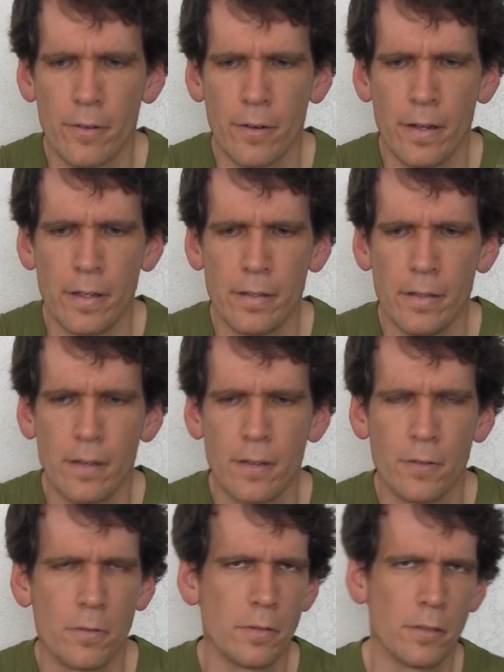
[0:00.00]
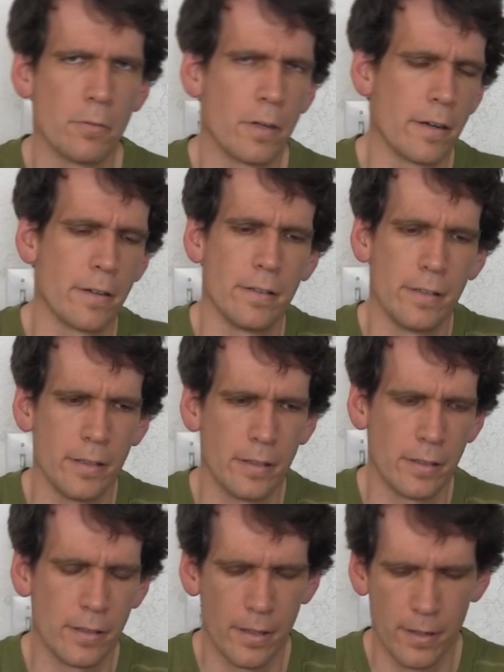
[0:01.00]
crate to, to where it
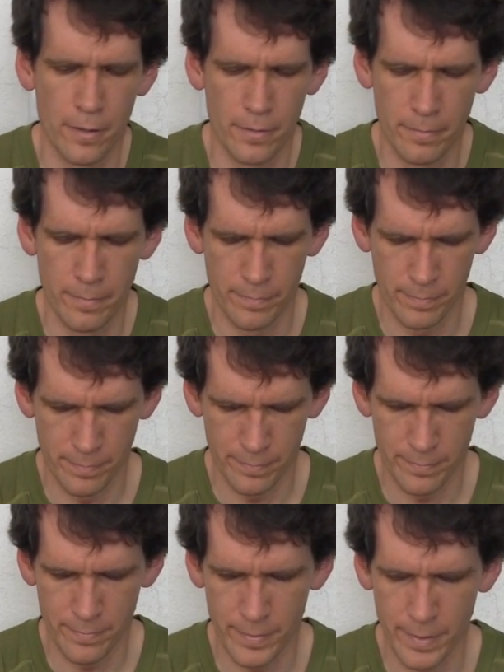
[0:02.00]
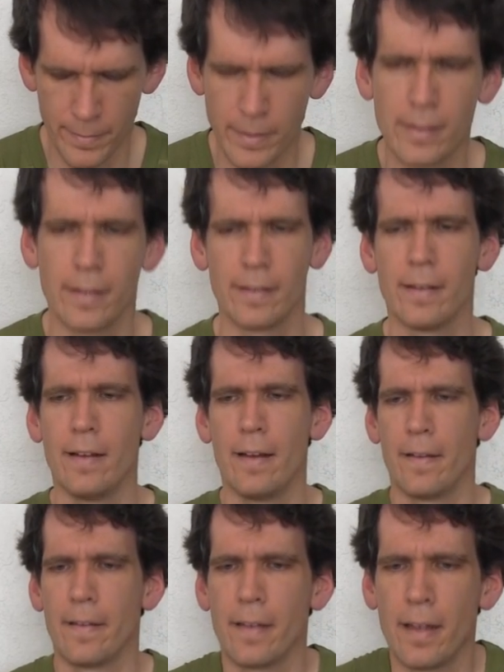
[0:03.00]
needed to go. But
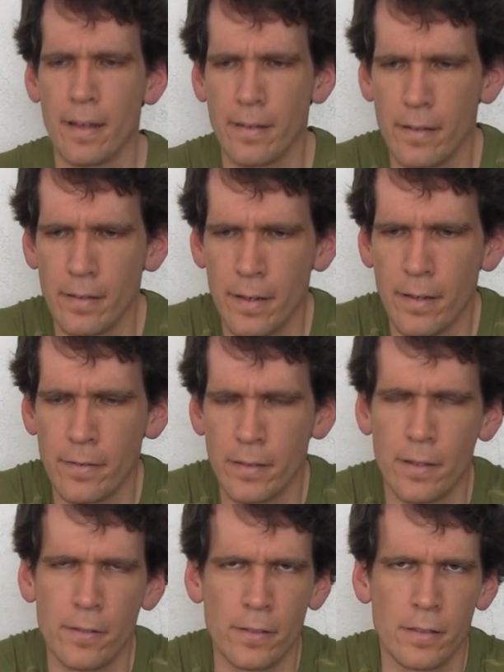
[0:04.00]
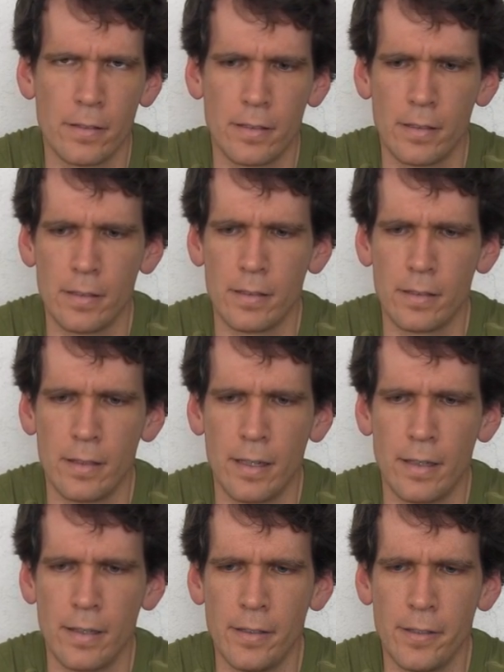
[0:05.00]
yeah, that, that one was a
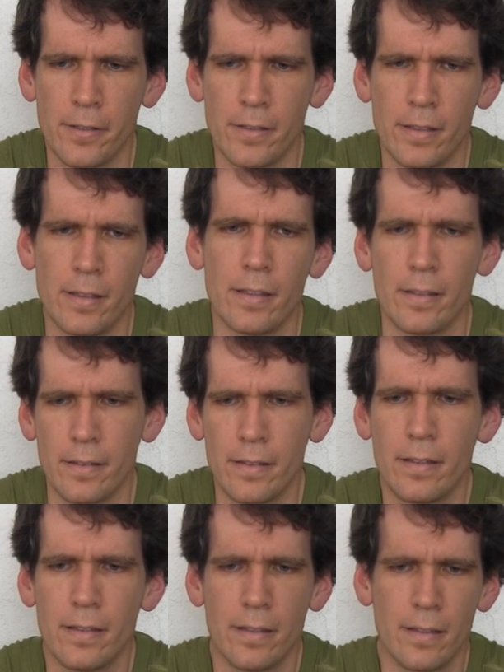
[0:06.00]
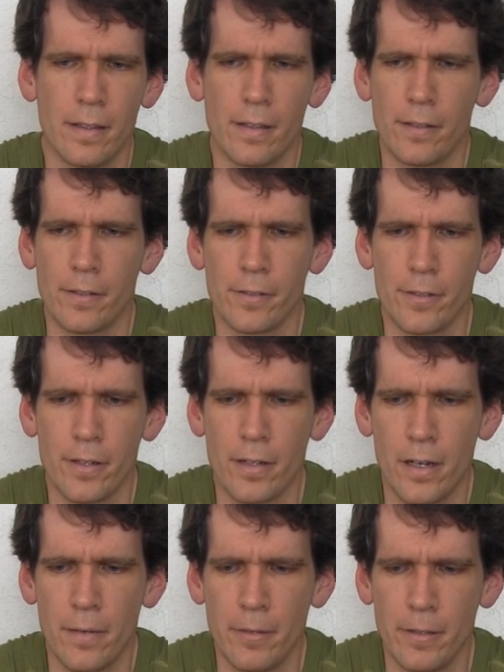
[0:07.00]
lot easier than the, the other
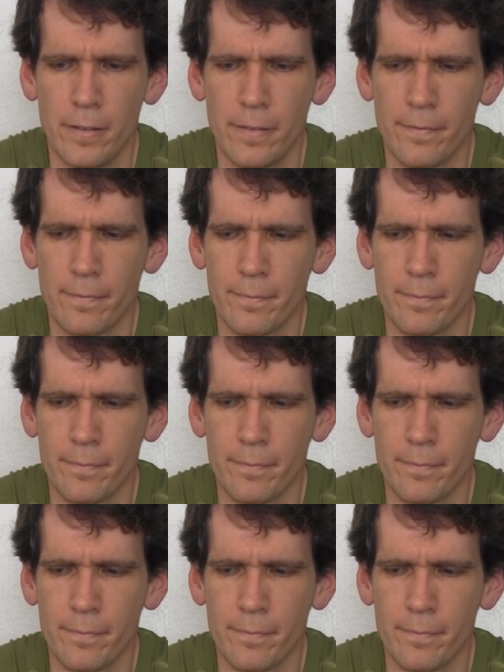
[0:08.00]
job, and